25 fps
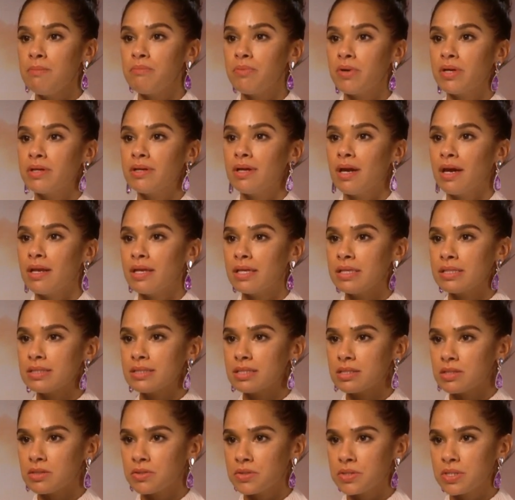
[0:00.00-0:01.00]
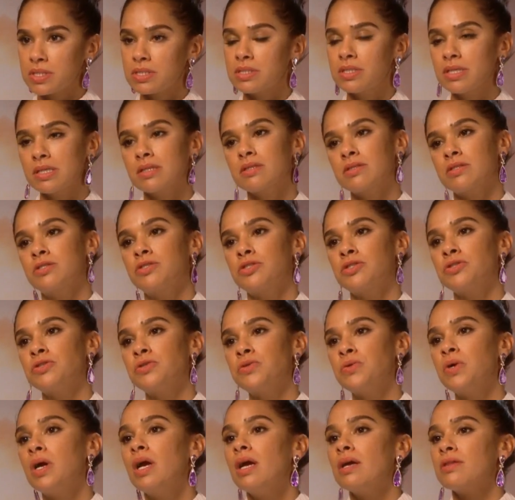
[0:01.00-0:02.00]
but yet it still sticks
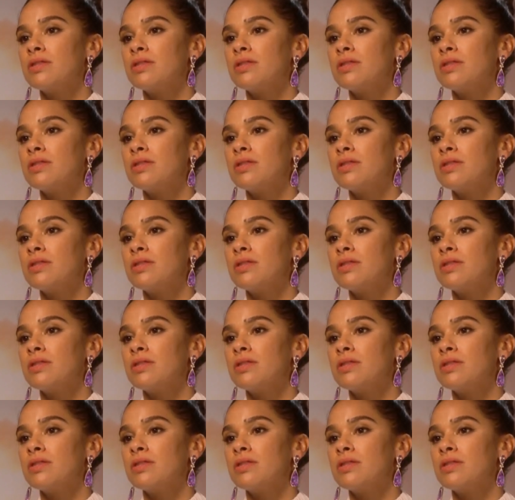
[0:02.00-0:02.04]
to